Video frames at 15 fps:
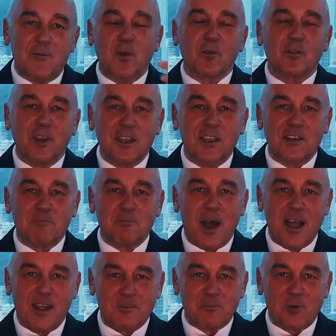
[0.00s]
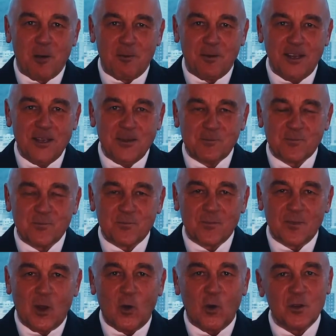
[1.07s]
you're thinking of buying a property,
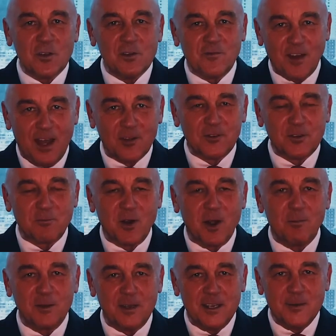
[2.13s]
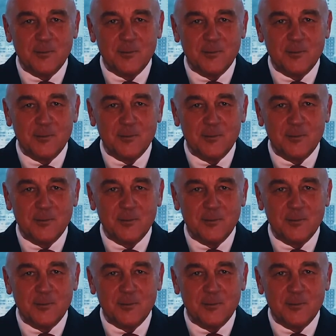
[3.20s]
or you found a property,